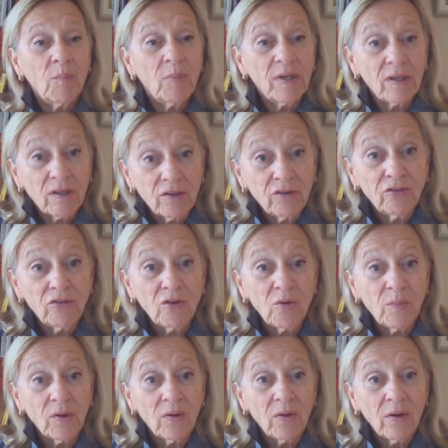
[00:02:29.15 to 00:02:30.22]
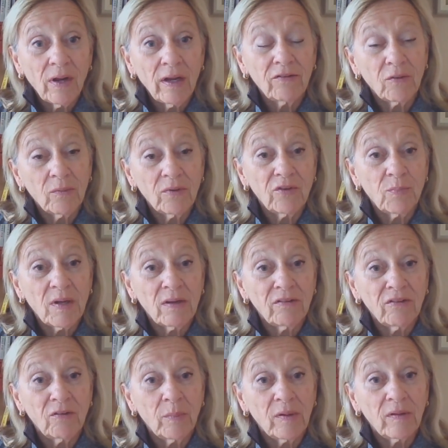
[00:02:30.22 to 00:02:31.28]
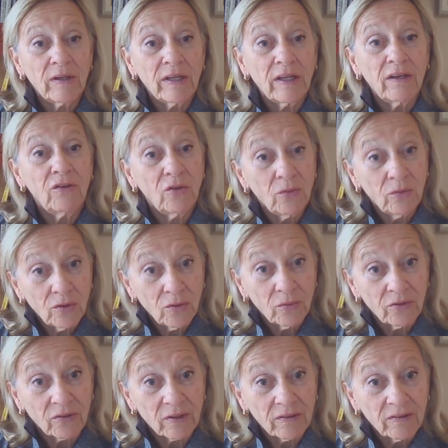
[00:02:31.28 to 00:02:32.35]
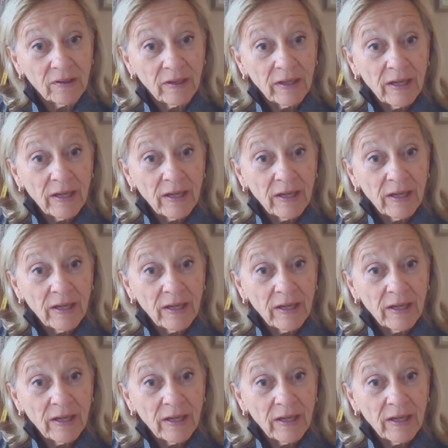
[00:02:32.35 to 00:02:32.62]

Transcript: But a consumer has a responsibility to use it.